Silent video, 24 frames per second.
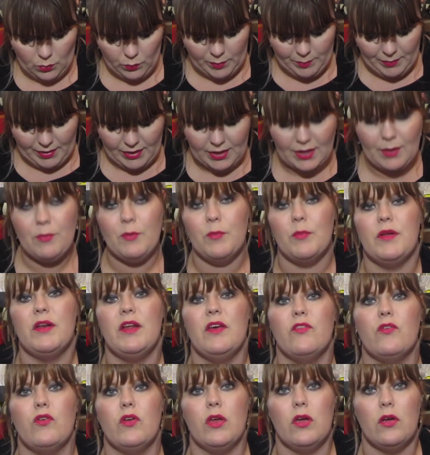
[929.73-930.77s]
We may keep him
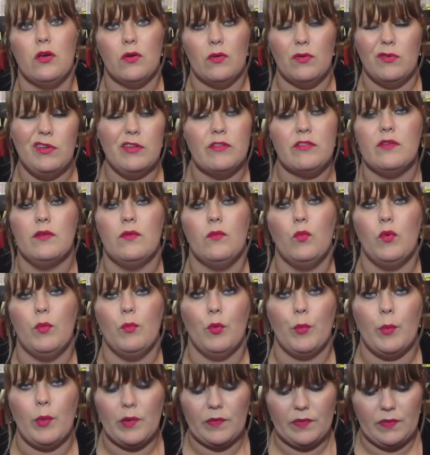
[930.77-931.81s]
another year. Just one
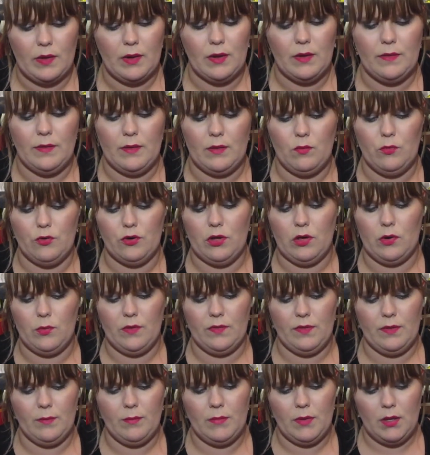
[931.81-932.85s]
more birthday and then we're done
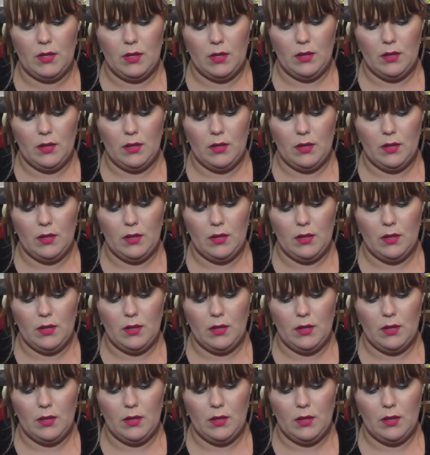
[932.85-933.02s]
with him.